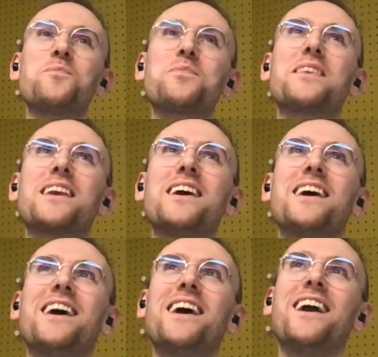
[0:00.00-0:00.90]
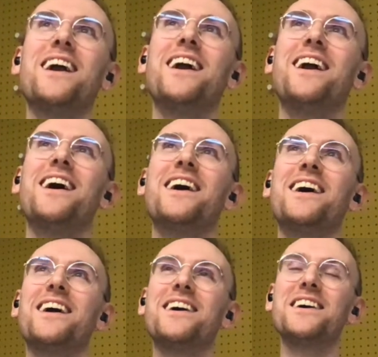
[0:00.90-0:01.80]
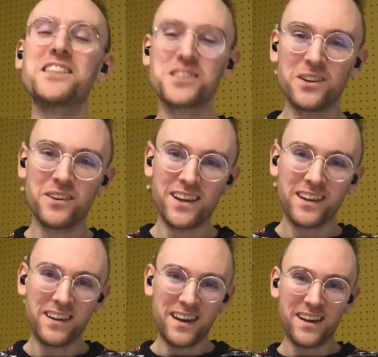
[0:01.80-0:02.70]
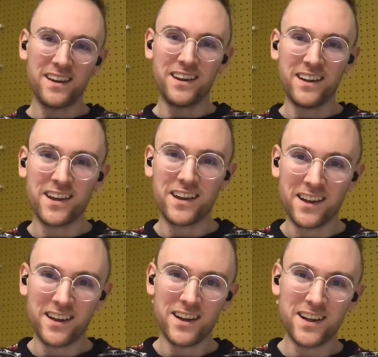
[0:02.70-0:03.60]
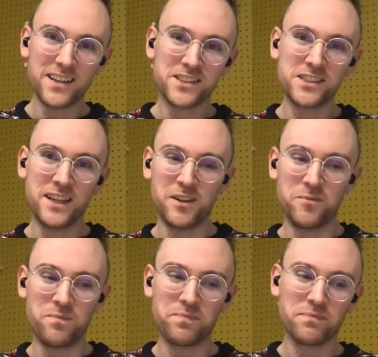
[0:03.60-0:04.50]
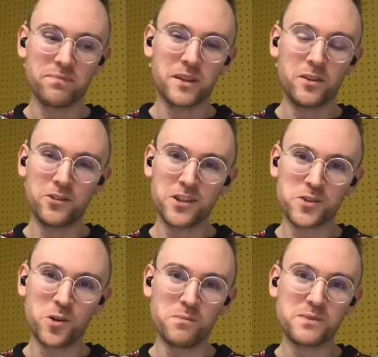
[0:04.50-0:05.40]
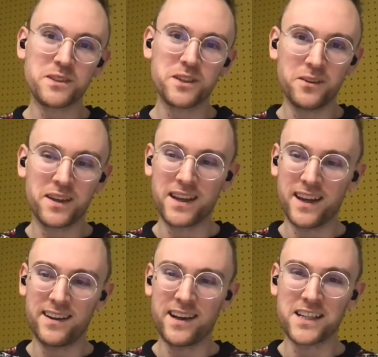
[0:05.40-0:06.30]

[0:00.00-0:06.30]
the floor is yours, Gerard. So in uh, in, in large, um, thunderstorms, you can get an